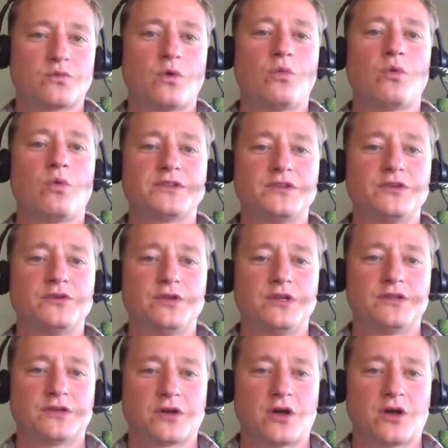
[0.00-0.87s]
well, what do you
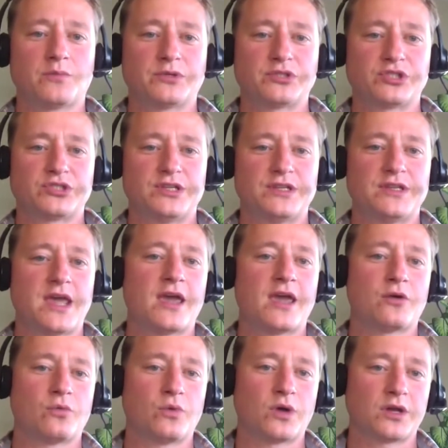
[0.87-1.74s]
need to accomplish
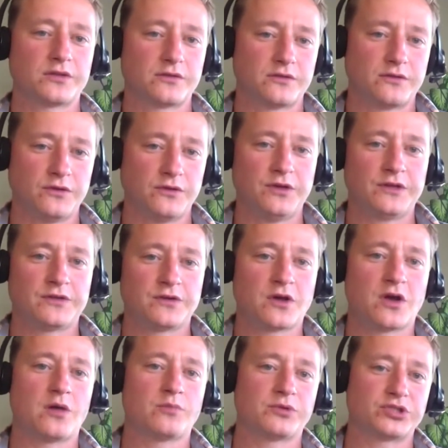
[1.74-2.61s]
today, or what do you need to
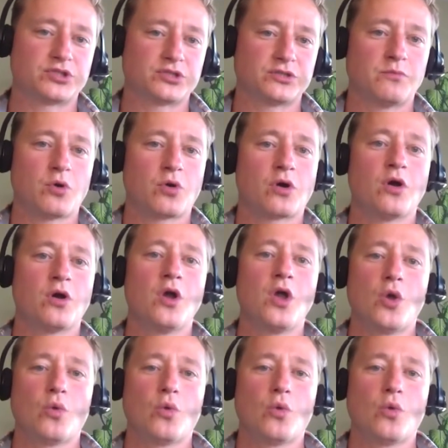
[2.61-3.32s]
accomplish tomorrow?